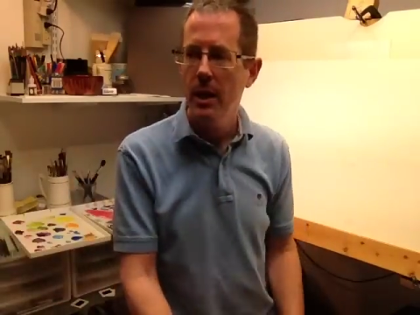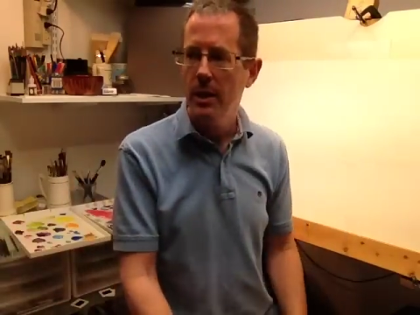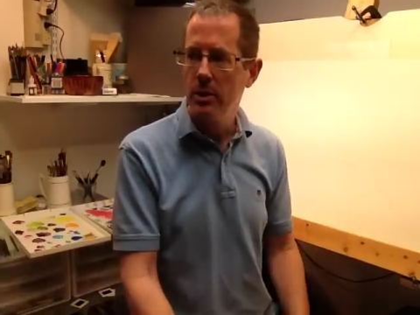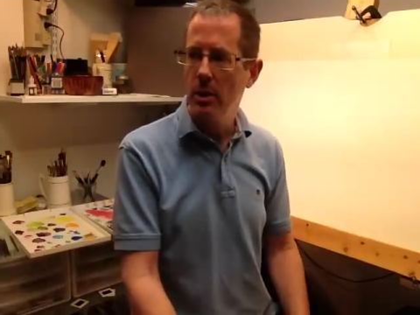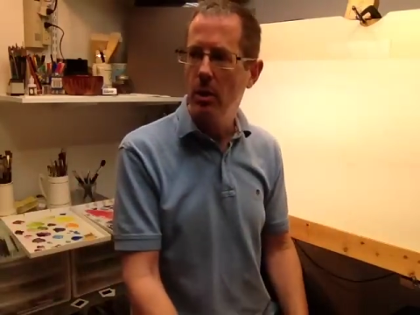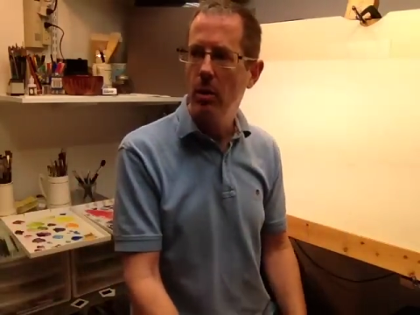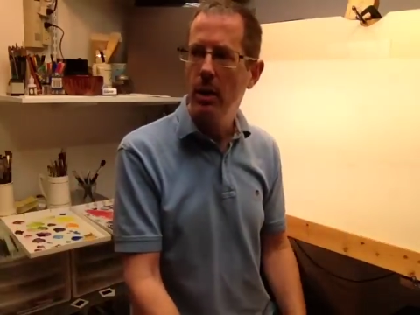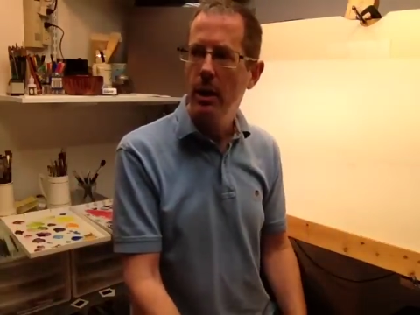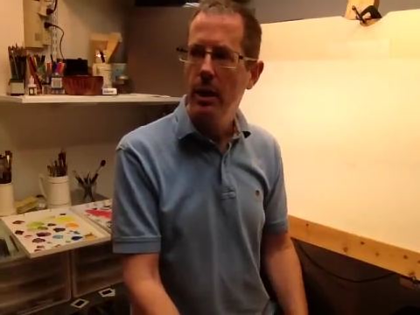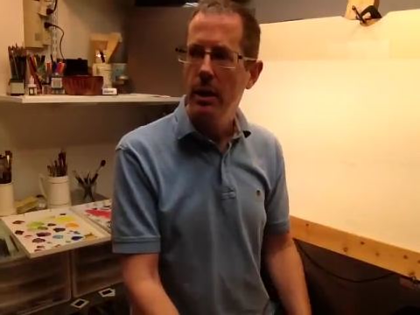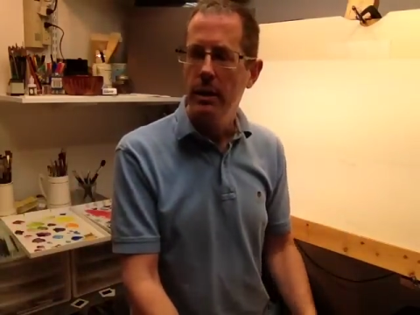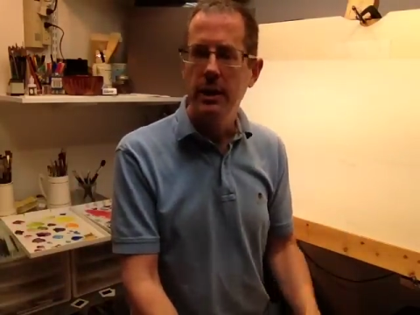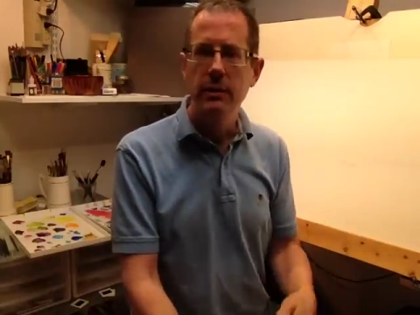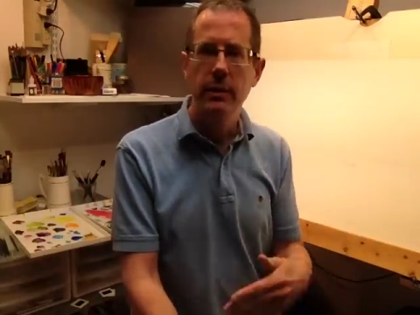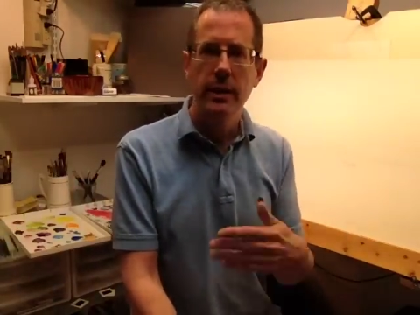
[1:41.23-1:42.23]
So
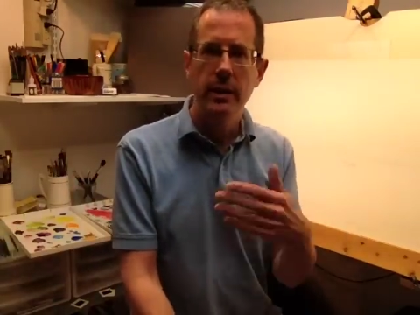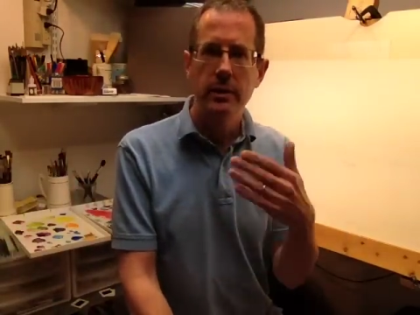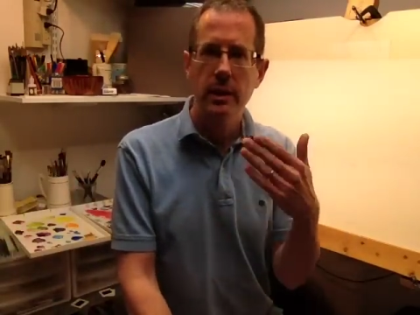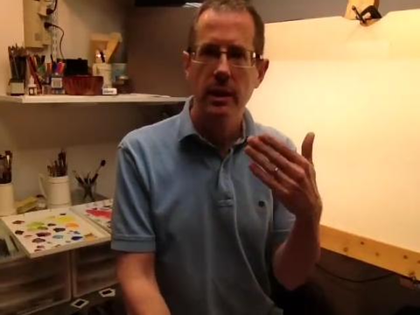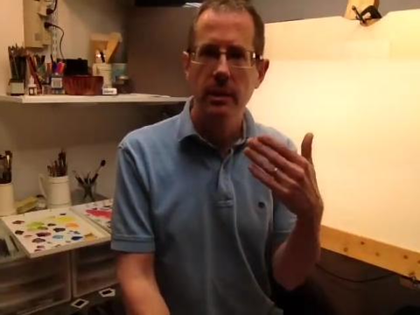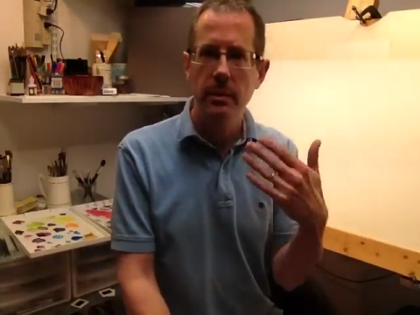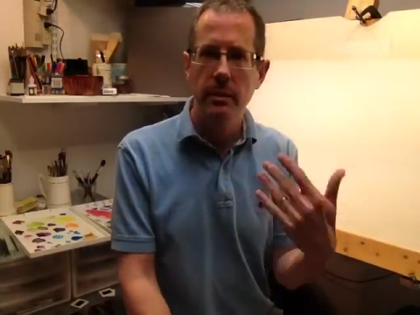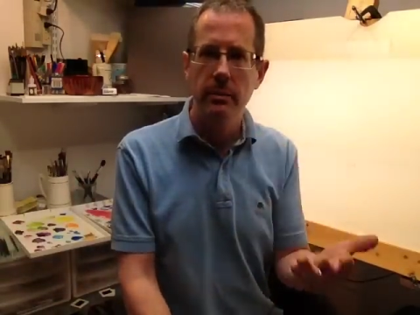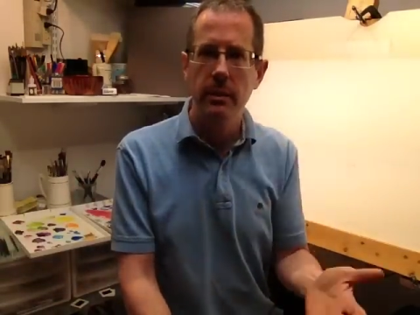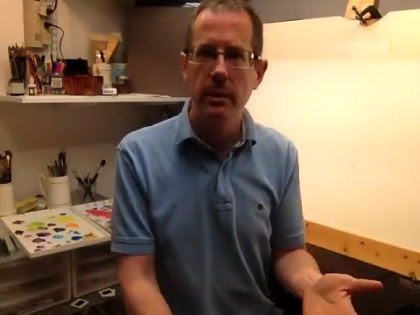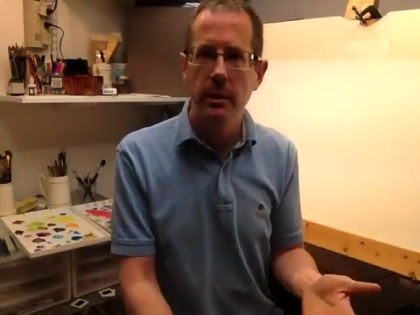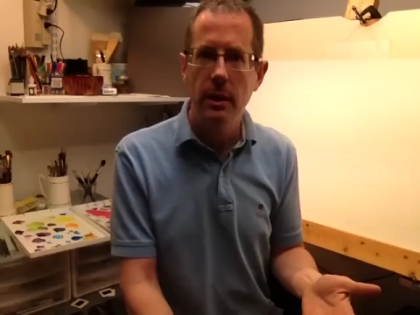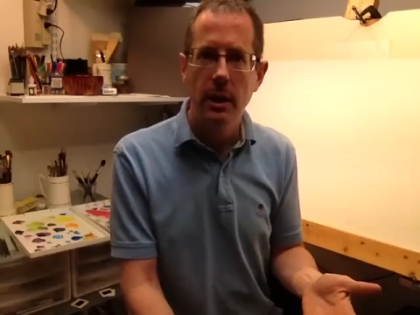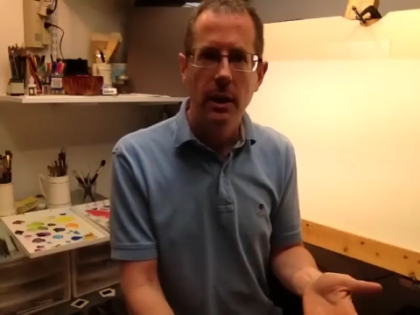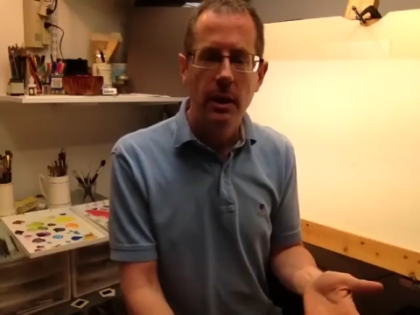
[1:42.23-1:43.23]
these videos are going to be
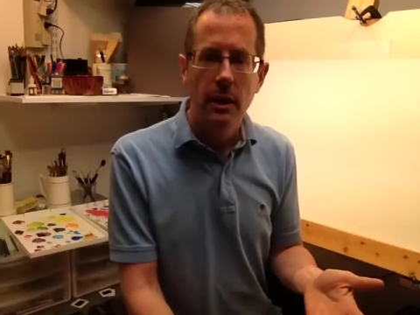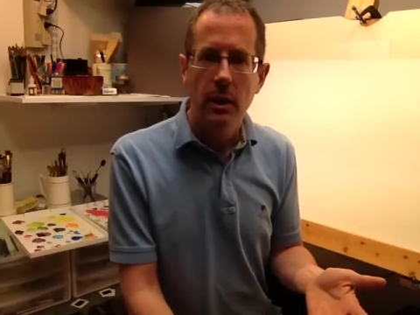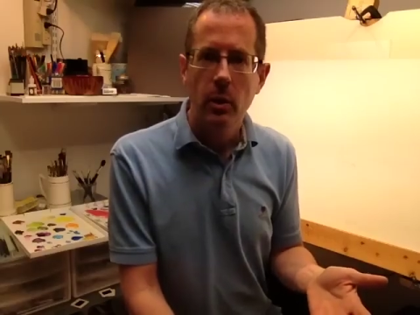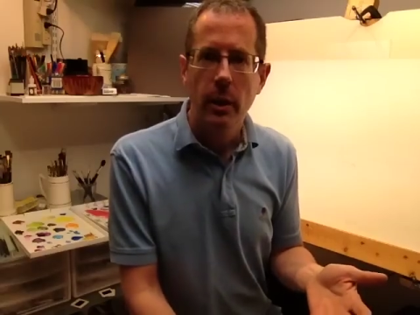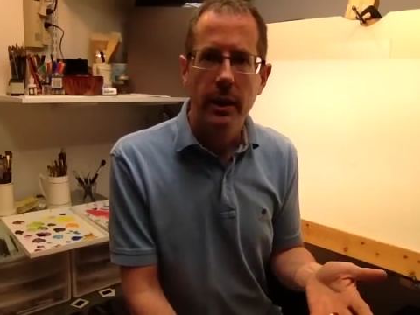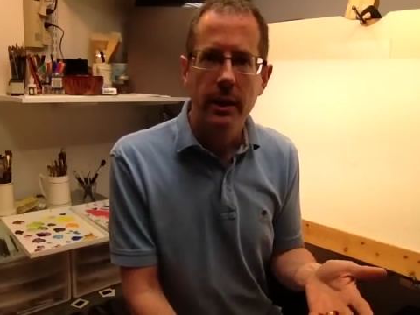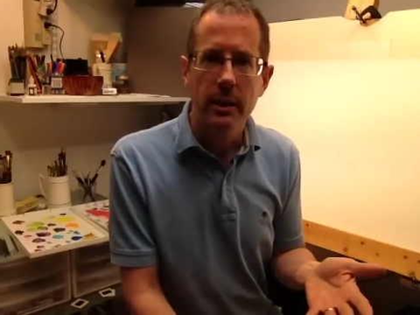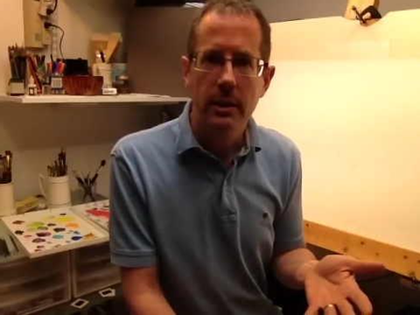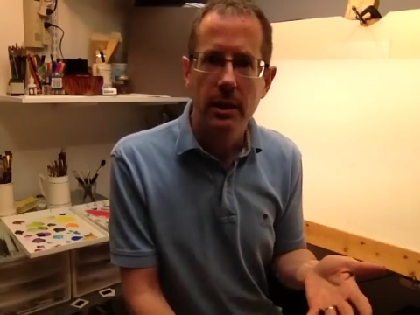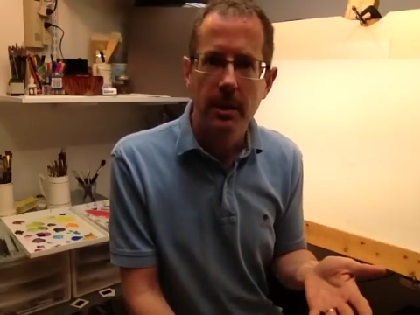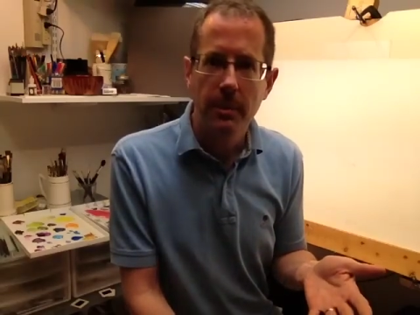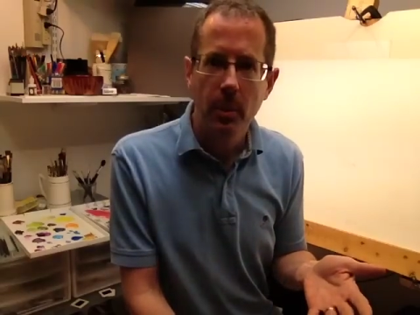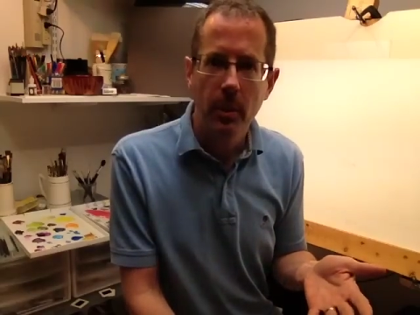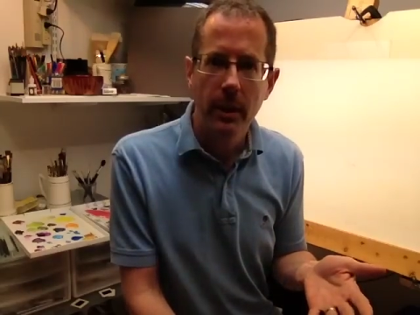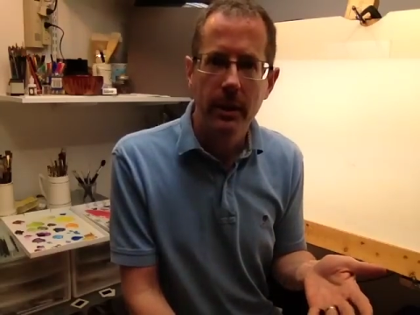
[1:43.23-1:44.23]
real quick and to the
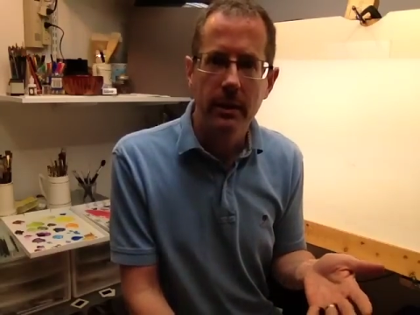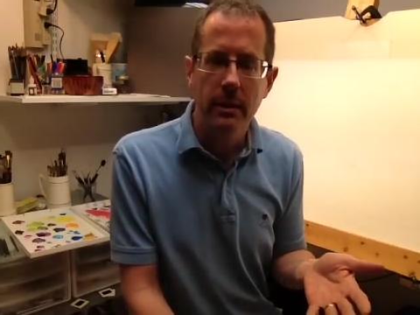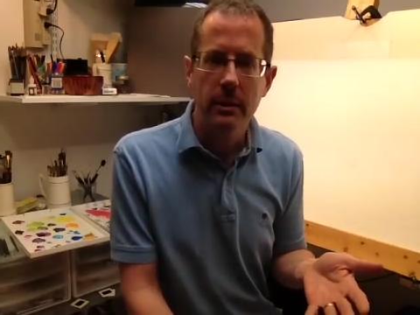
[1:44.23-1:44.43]
point.